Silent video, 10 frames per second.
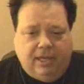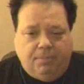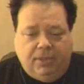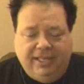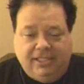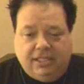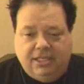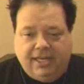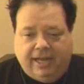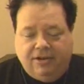A police
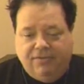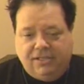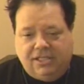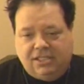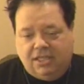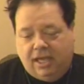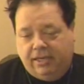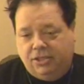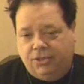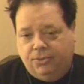detective is
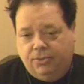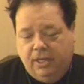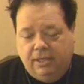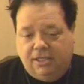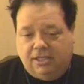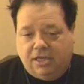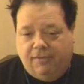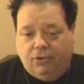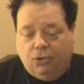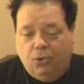assigned to
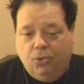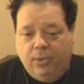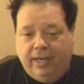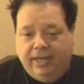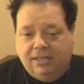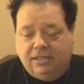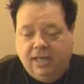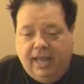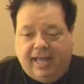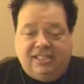discover who it
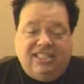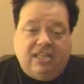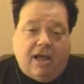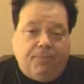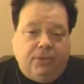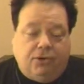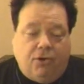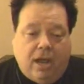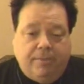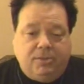is and stop the
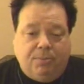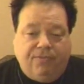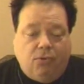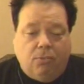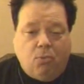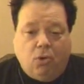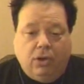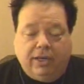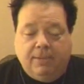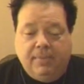crimes before
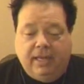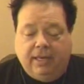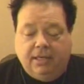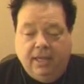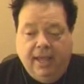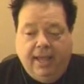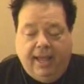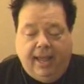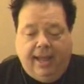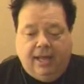more are committed.
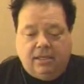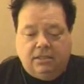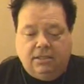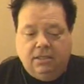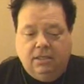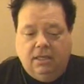And